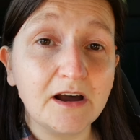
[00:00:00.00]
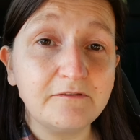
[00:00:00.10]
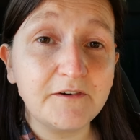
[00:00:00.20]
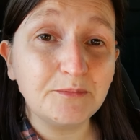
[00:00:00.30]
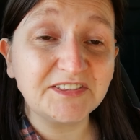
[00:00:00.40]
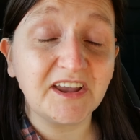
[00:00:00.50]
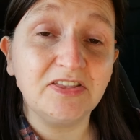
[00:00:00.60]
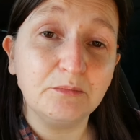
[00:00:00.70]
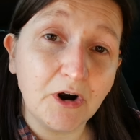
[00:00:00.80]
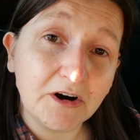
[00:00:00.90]
film it in
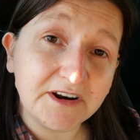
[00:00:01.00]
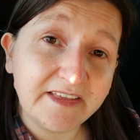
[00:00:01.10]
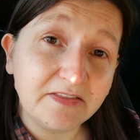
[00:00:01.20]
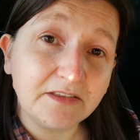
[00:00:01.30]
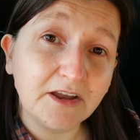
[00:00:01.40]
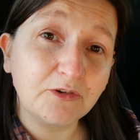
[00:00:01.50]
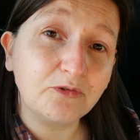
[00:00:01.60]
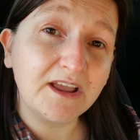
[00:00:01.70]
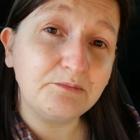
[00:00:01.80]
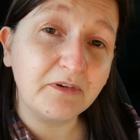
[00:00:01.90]
the morning
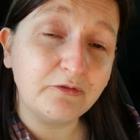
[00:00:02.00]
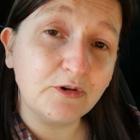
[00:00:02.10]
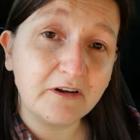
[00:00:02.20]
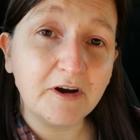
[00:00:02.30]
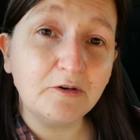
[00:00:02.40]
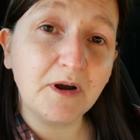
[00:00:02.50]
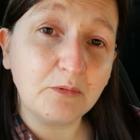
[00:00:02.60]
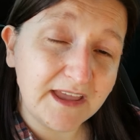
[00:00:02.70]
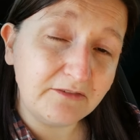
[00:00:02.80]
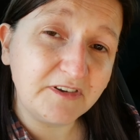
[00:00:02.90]
right before I film my
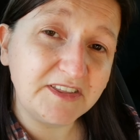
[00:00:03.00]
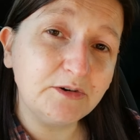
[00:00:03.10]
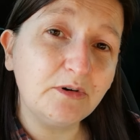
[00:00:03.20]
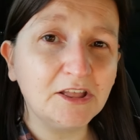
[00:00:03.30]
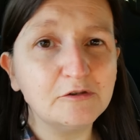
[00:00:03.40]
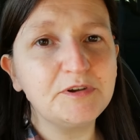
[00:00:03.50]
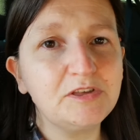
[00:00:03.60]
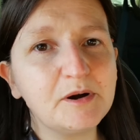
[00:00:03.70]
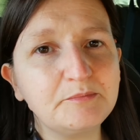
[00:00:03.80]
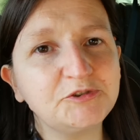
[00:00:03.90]
weigh-in video, and I'll put
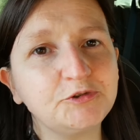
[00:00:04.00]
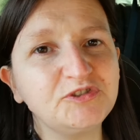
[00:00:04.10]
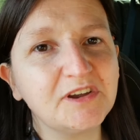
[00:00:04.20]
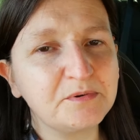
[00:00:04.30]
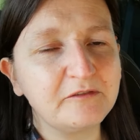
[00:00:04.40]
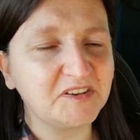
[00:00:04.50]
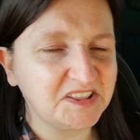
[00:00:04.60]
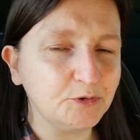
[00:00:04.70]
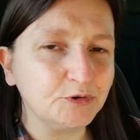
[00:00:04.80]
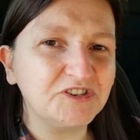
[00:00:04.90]
them up as 2 separate
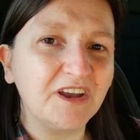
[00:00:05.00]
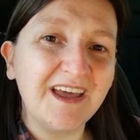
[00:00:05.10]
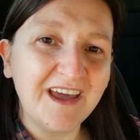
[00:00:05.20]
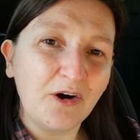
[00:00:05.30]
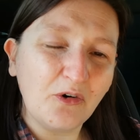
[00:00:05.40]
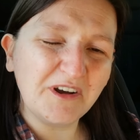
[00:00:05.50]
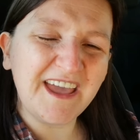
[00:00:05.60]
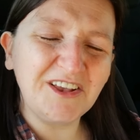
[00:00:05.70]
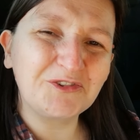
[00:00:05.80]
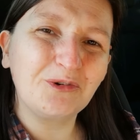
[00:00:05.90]
videos.
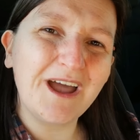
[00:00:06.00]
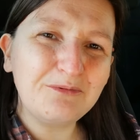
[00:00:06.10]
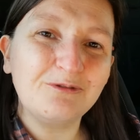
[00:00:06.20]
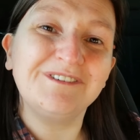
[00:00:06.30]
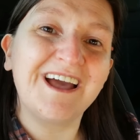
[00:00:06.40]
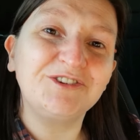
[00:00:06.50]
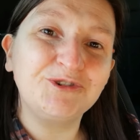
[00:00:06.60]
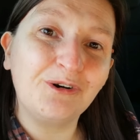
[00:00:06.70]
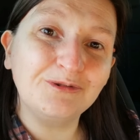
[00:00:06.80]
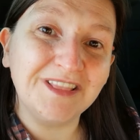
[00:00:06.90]
Okay, so I will catch you
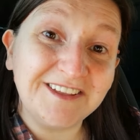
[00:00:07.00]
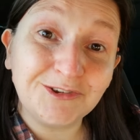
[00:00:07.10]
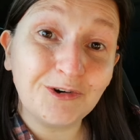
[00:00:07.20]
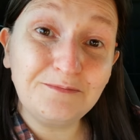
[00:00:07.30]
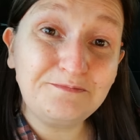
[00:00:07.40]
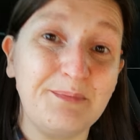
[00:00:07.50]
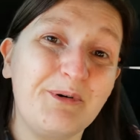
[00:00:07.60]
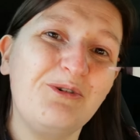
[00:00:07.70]
all later on, people.